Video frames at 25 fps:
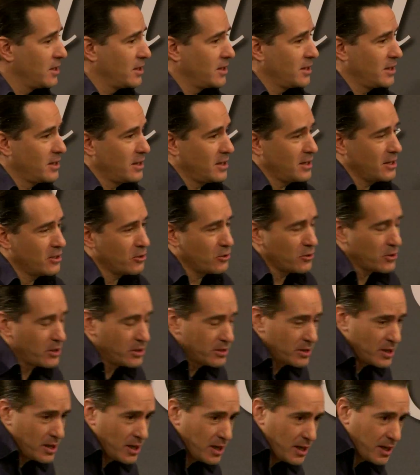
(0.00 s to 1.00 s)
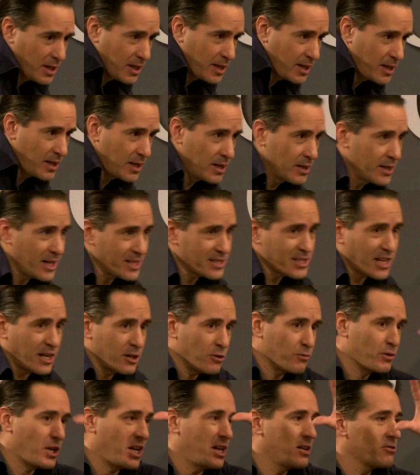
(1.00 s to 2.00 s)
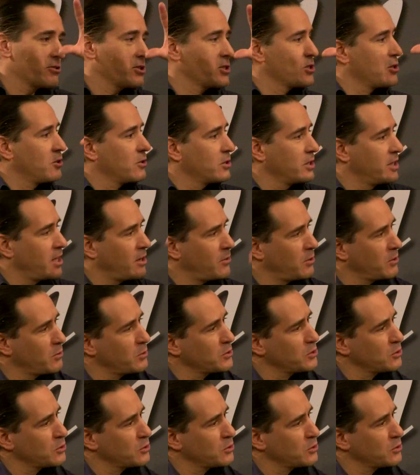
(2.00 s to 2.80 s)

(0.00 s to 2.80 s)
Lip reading: In Holland. That's kind of the end result. Now I